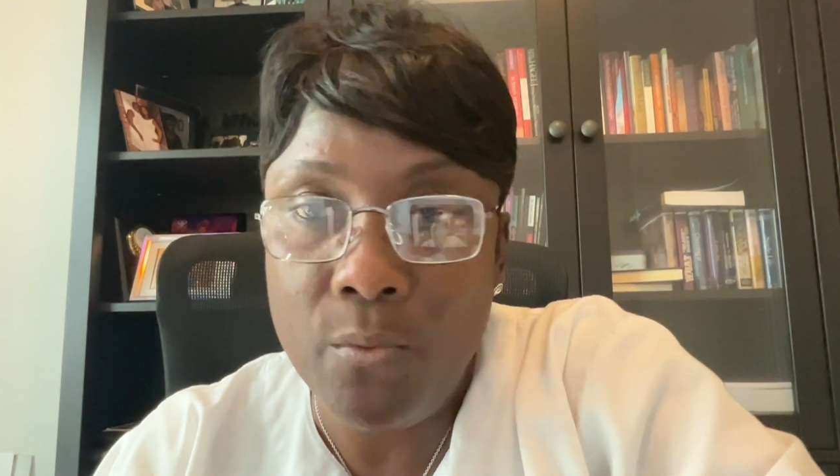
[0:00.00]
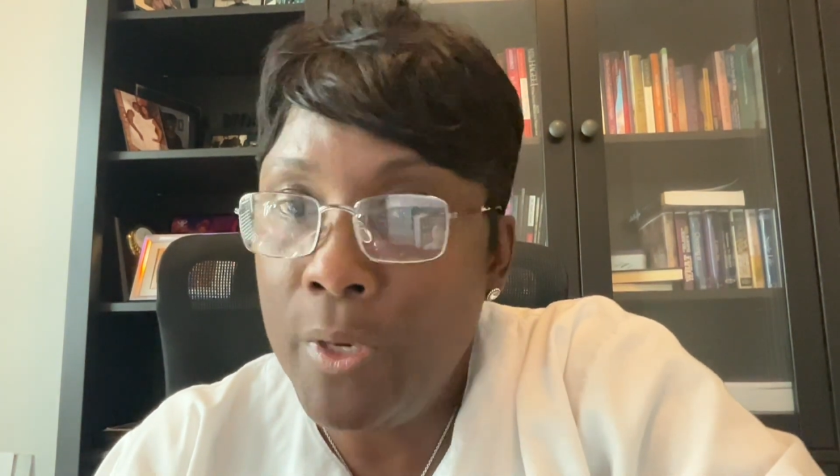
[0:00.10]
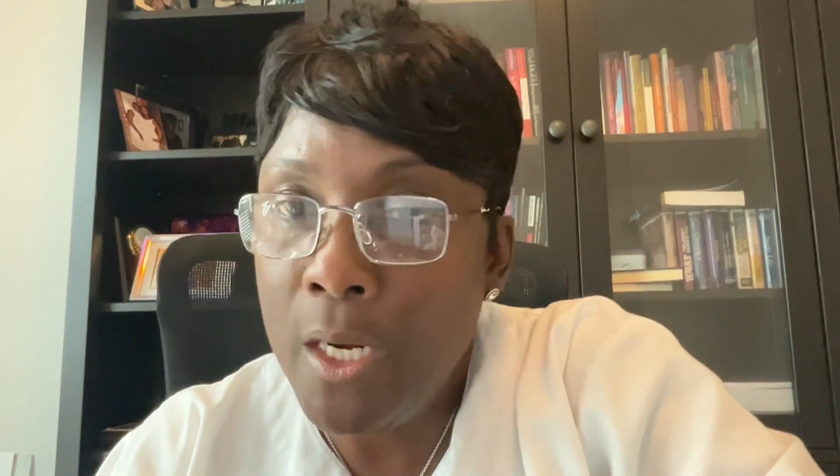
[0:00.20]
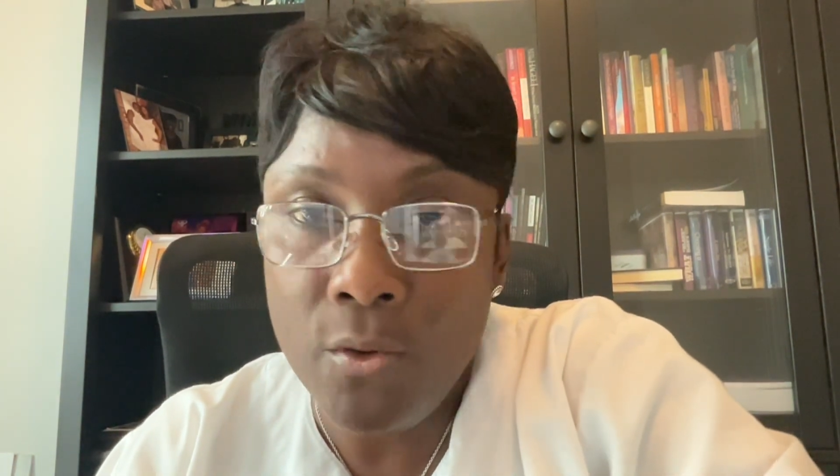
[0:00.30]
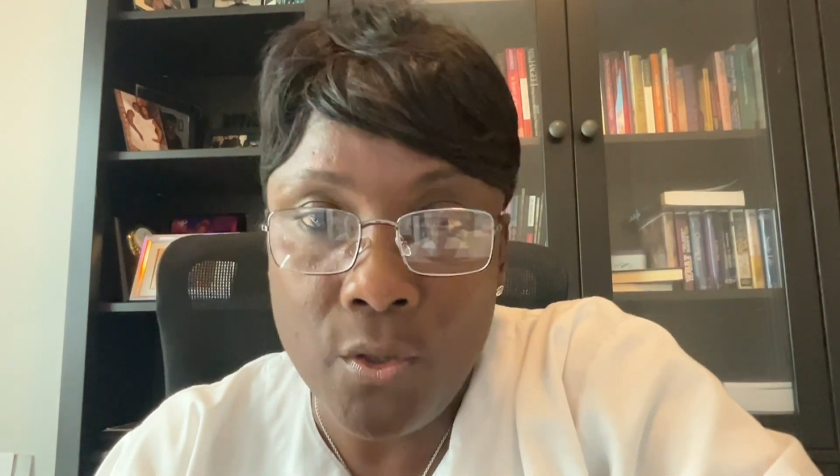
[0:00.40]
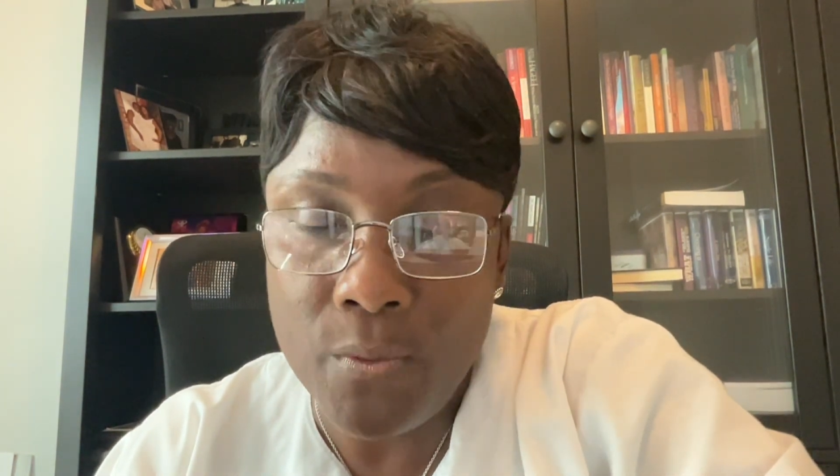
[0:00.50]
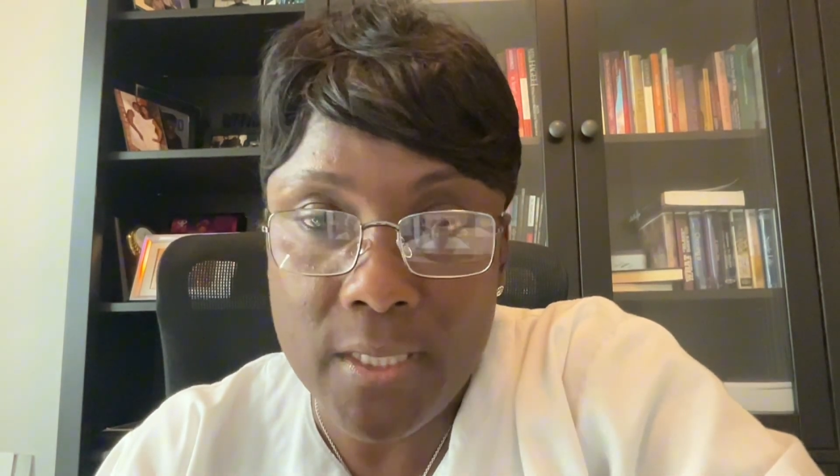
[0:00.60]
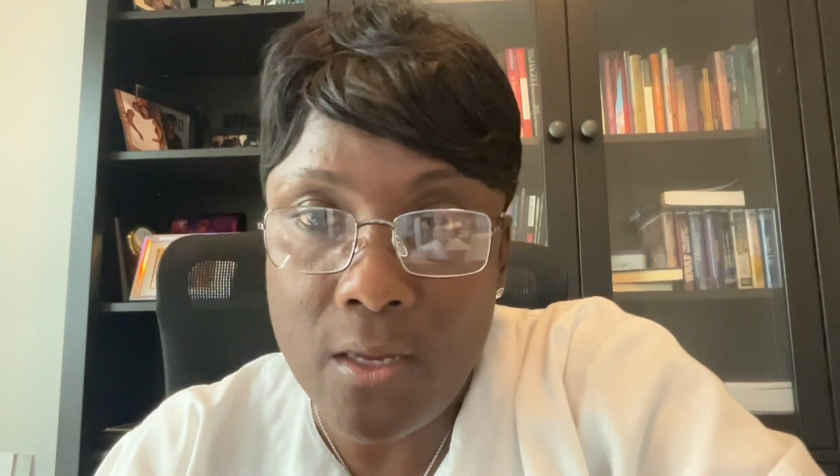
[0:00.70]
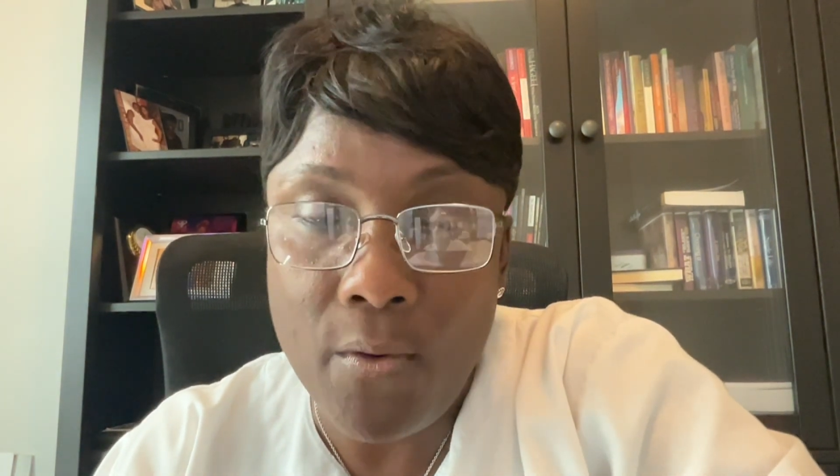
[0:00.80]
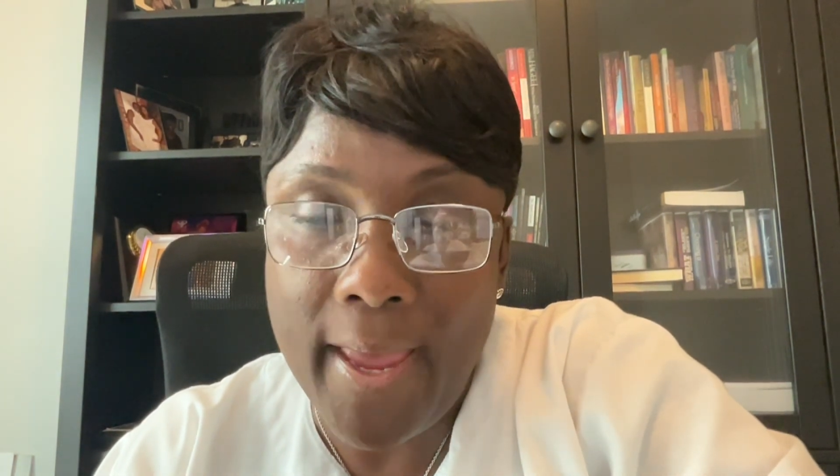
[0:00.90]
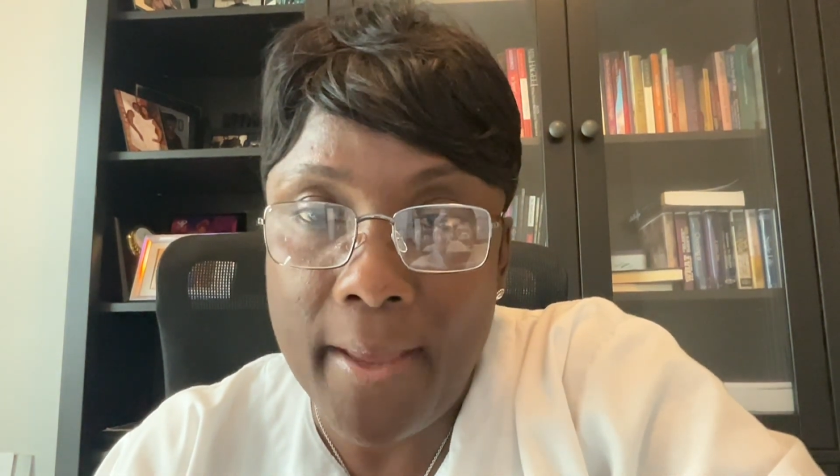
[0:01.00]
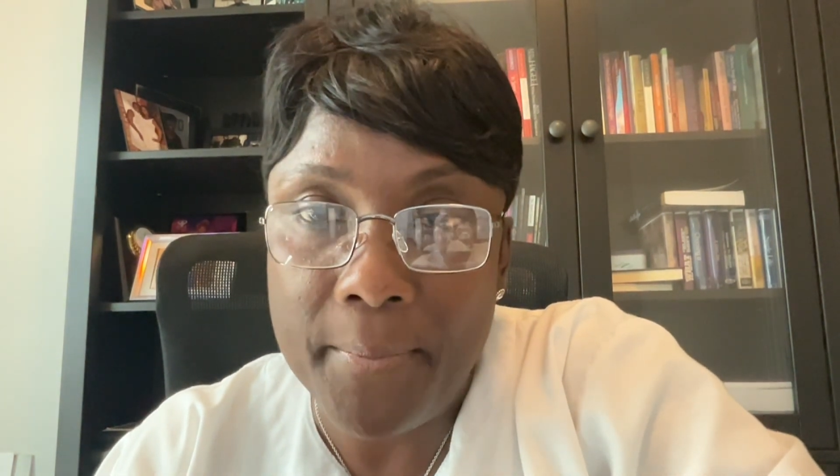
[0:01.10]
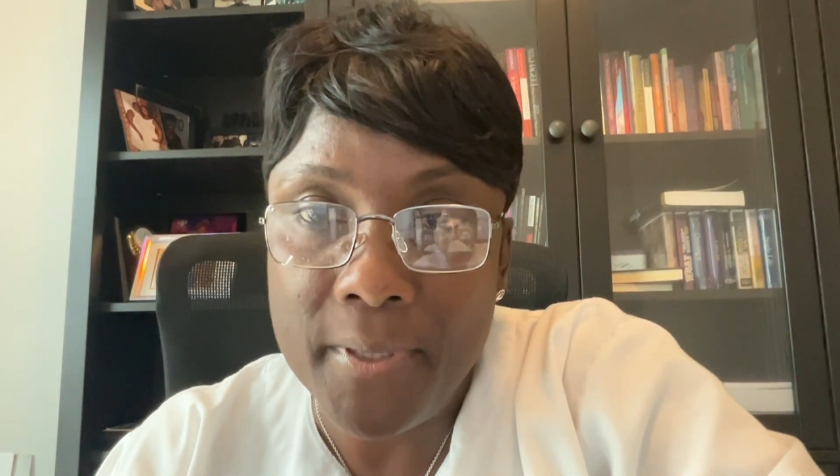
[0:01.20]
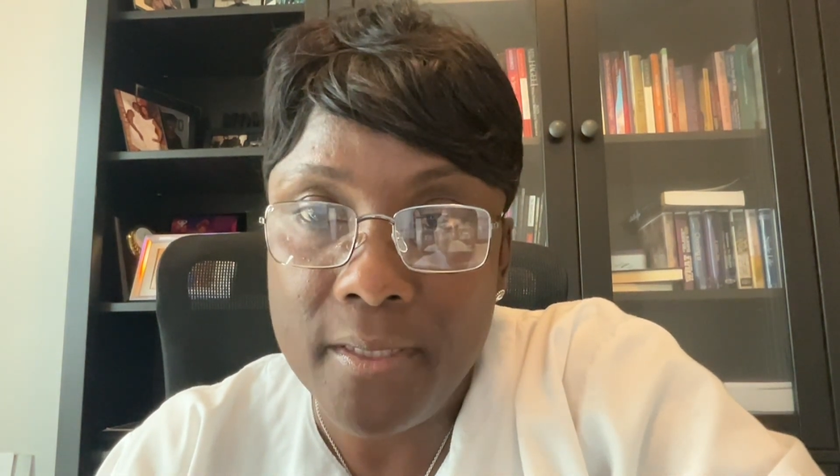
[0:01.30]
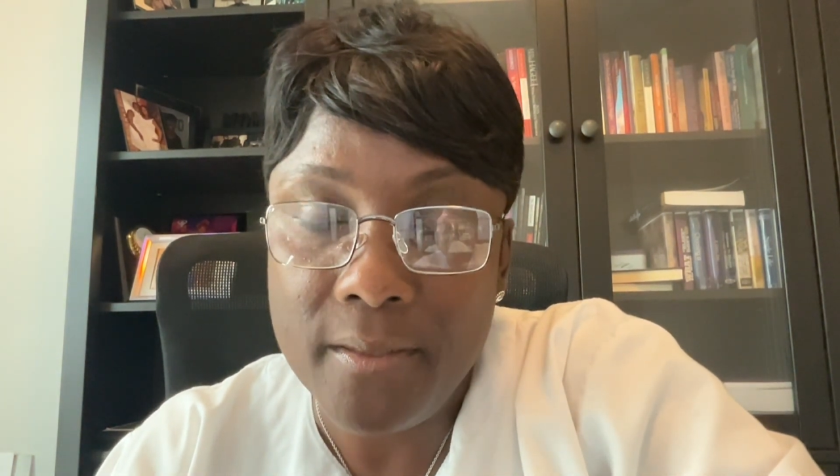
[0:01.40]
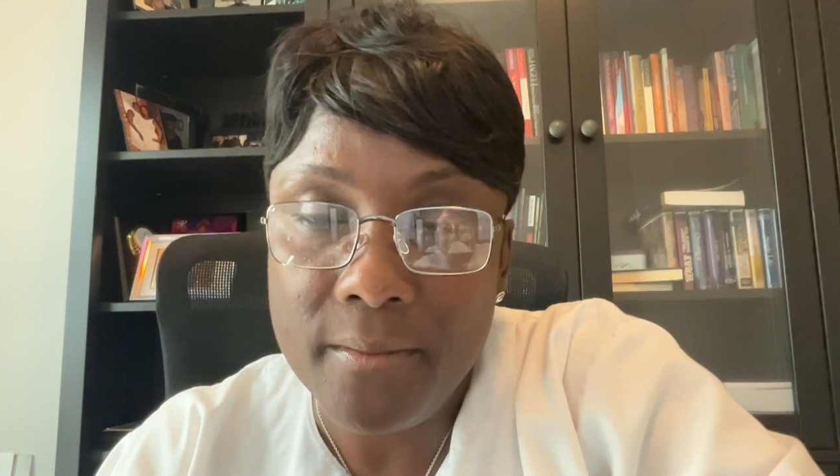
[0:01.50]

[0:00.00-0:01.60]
We don't know what's going to happen.